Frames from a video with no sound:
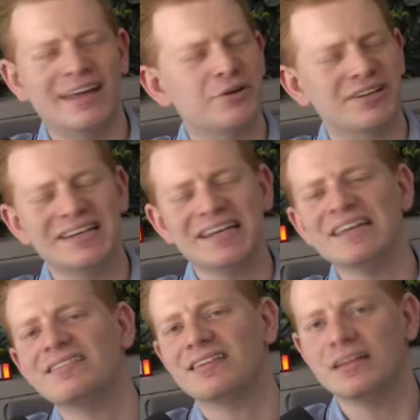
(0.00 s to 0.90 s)
and you can
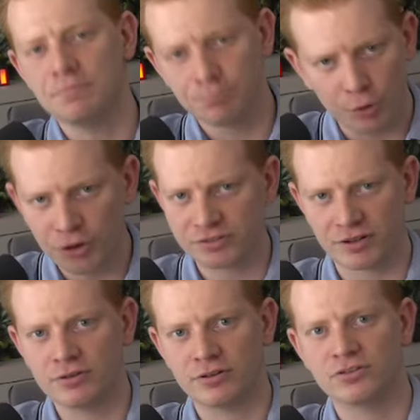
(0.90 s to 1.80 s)
easily buy
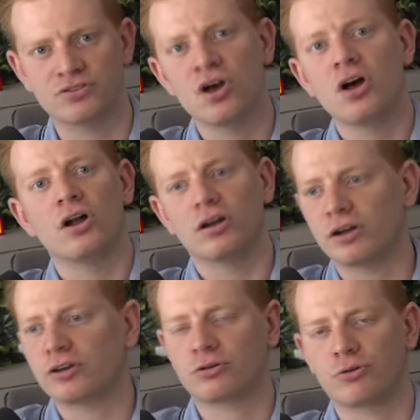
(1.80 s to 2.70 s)
tokens
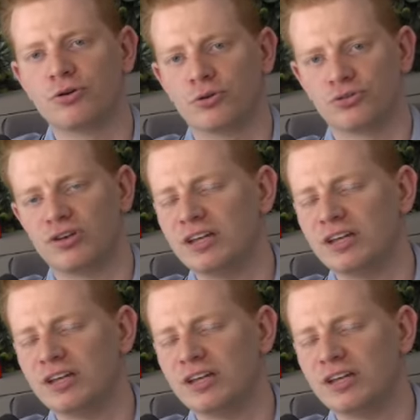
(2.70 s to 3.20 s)
like Cronos.